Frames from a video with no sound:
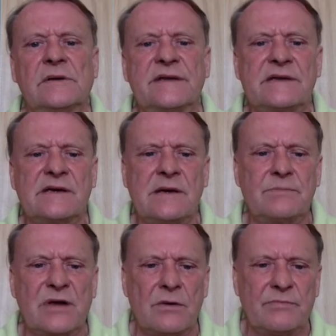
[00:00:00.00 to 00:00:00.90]
these cup
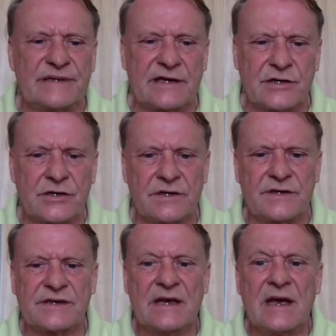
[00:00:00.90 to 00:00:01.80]

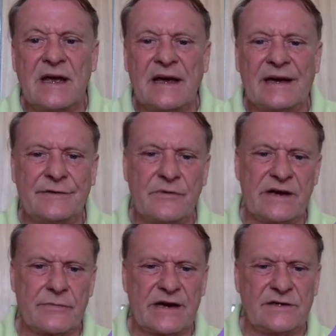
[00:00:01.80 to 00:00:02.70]
competitions and
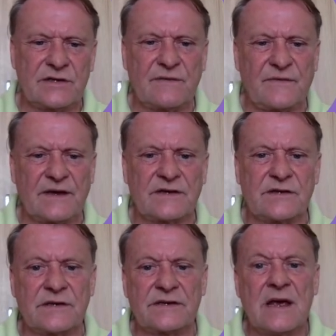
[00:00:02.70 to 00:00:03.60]
rearrange the
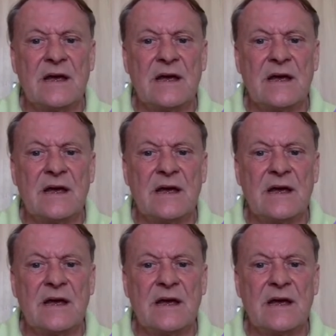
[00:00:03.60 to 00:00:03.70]
fixtures.